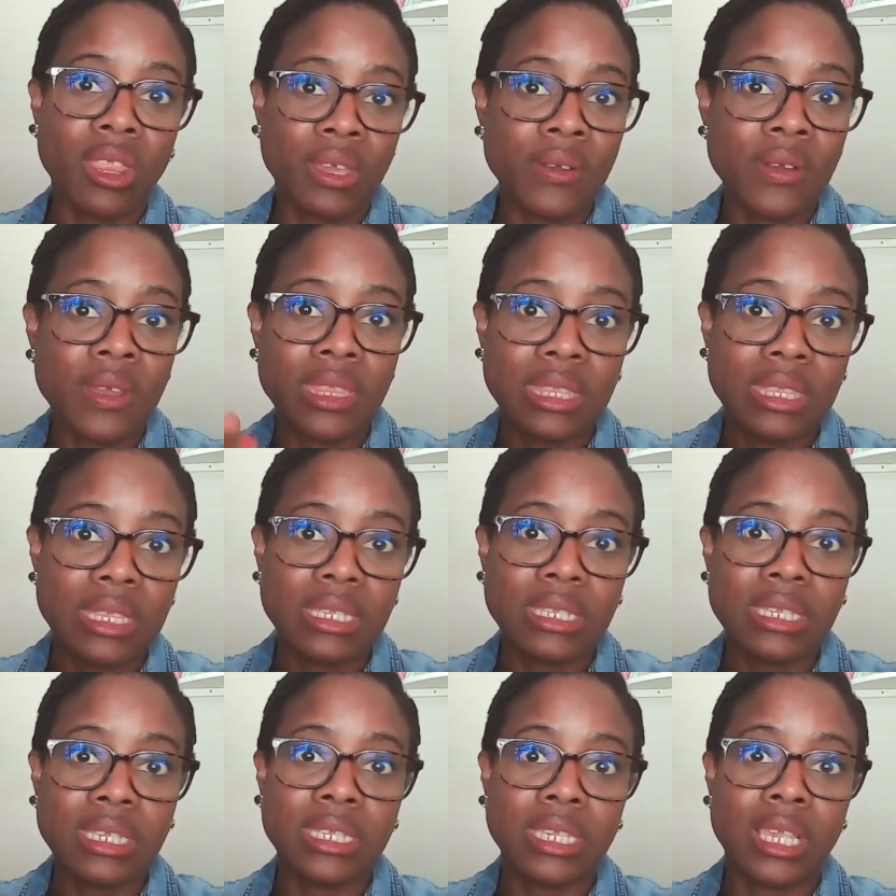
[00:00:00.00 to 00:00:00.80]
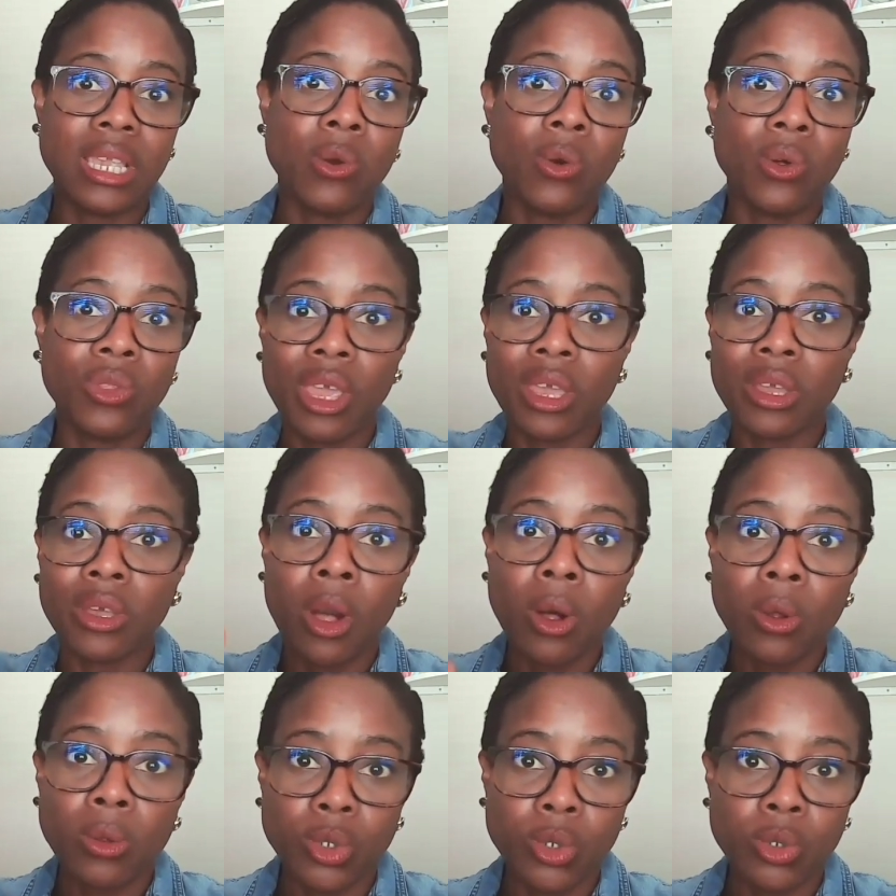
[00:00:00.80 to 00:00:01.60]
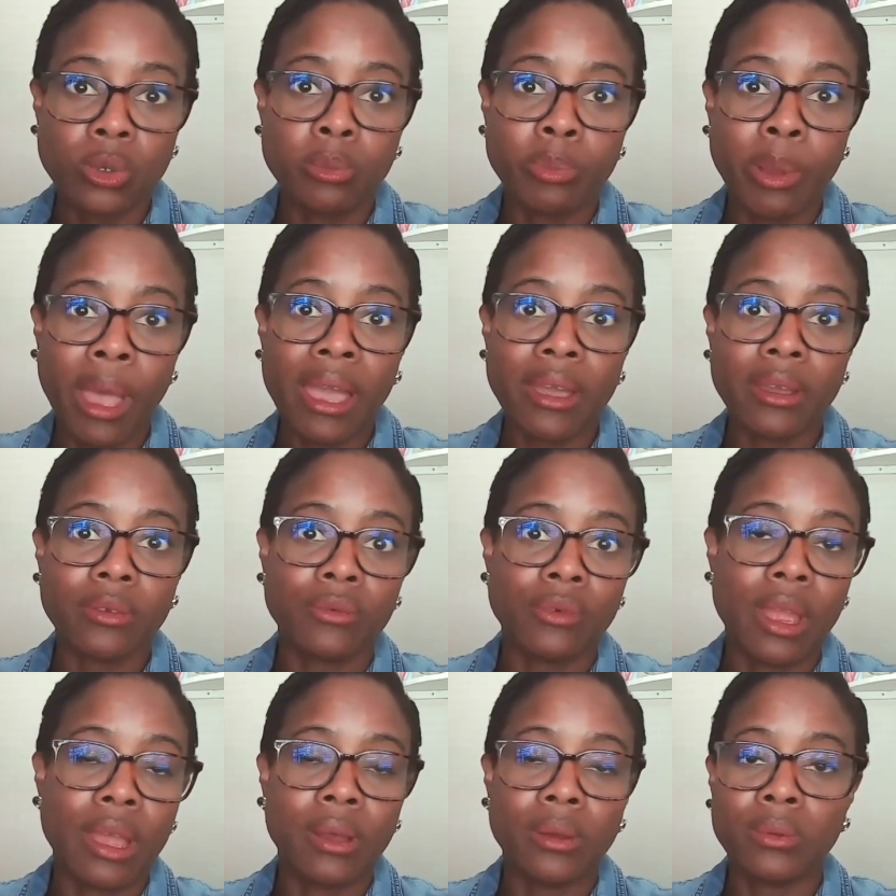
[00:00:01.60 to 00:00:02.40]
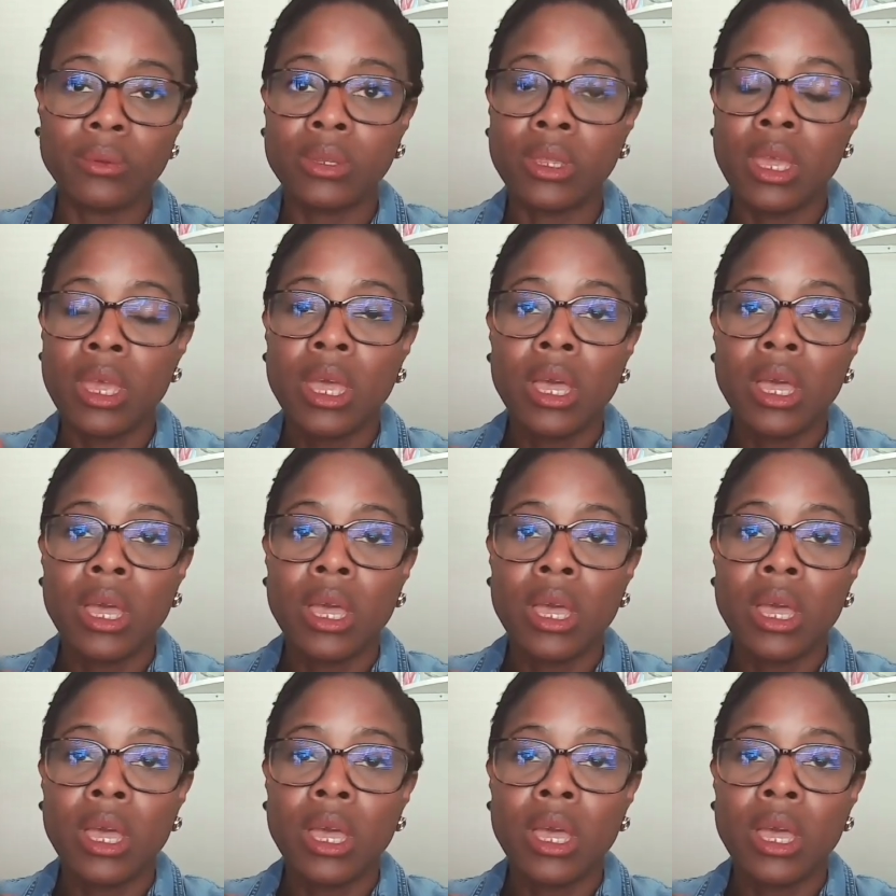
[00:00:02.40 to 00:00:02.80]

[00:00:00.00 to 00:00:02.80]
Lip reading: their ethnicity or their cultural background,